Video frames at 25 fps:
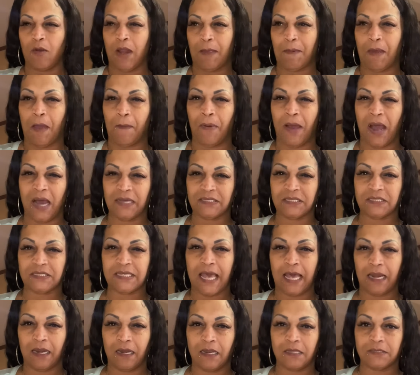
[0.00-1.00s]
on like my pasta
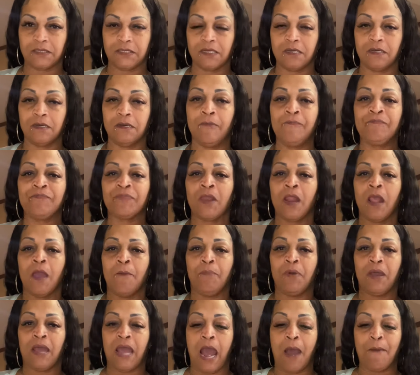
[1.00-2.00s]
salad and stuff.
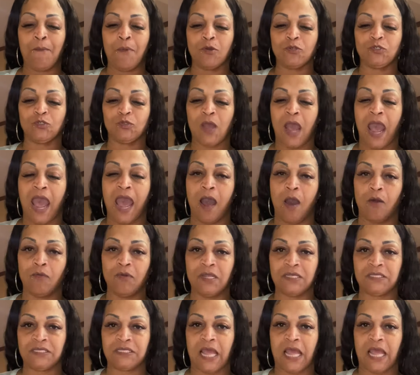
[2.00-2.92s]
But I'm going to try it on this